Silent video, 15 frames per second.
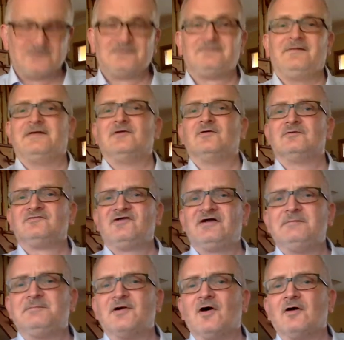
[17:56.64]
There you go.
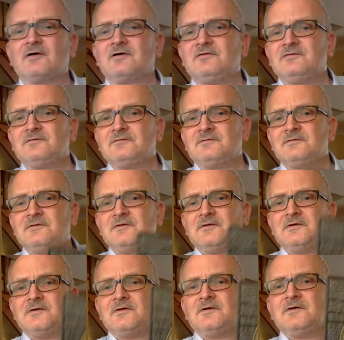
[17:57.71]
Terry Brock
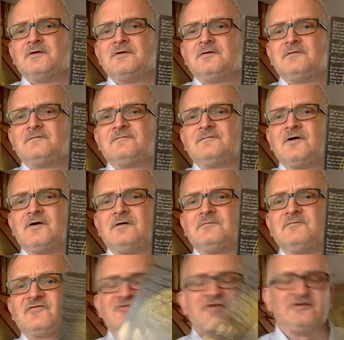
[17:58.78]

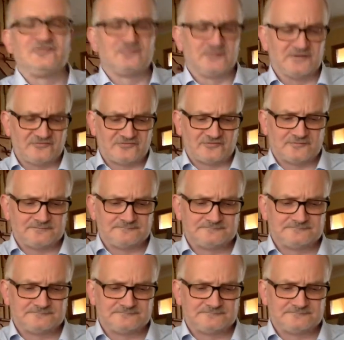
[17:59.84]
from Strange Ways.